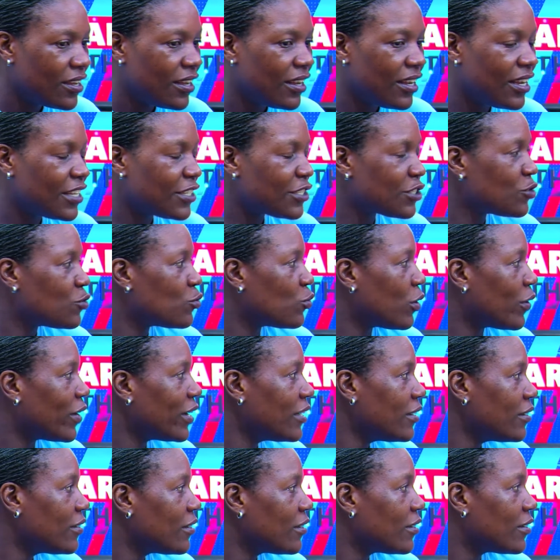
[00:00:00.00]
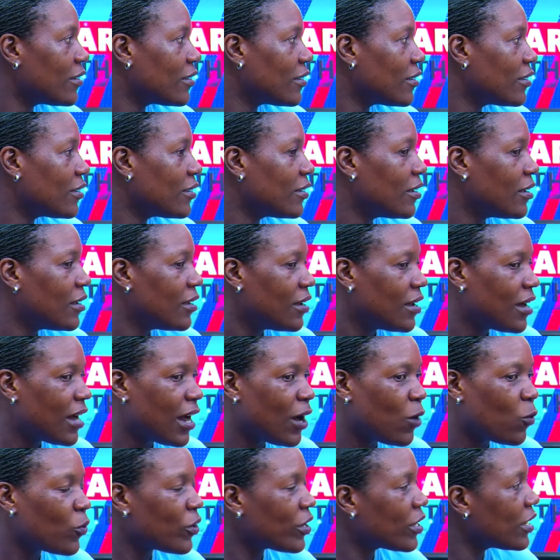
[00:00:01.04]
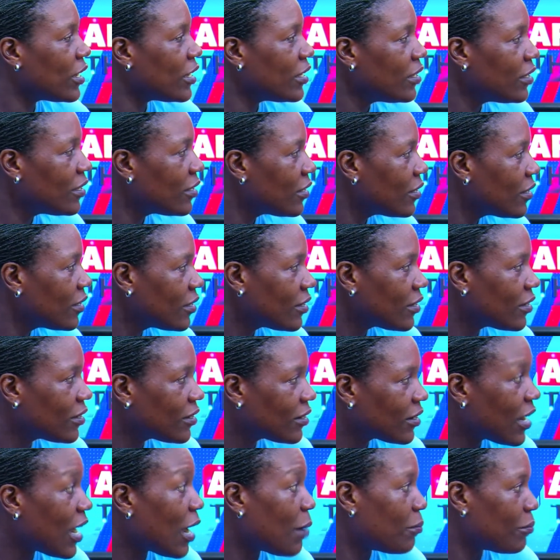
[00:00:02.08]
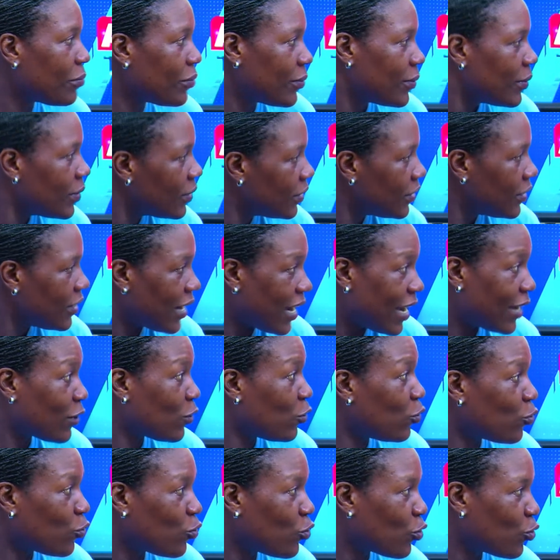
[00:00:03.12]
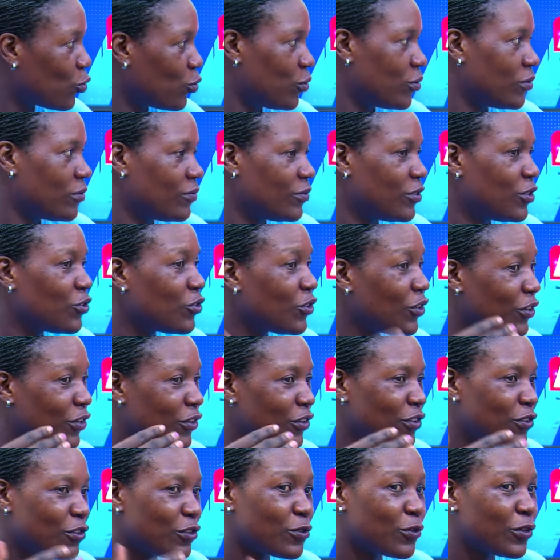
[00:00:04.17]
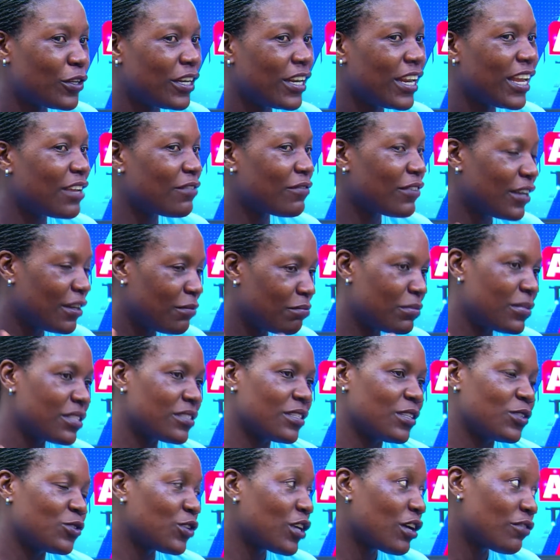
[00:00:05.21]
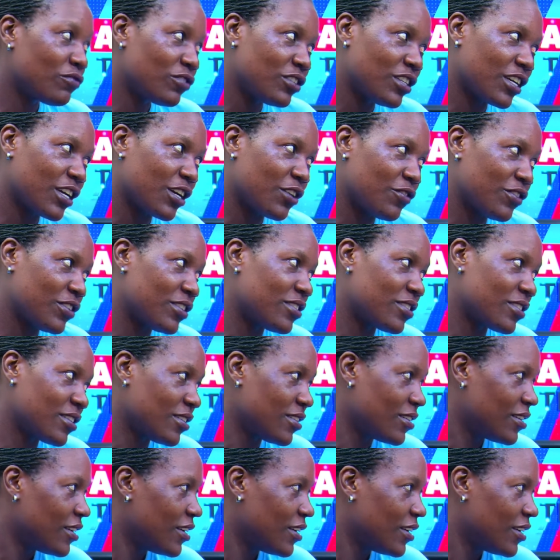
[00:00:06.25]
let's do a weekly camp at Lugogo. Also in life and business, you have to take a risk.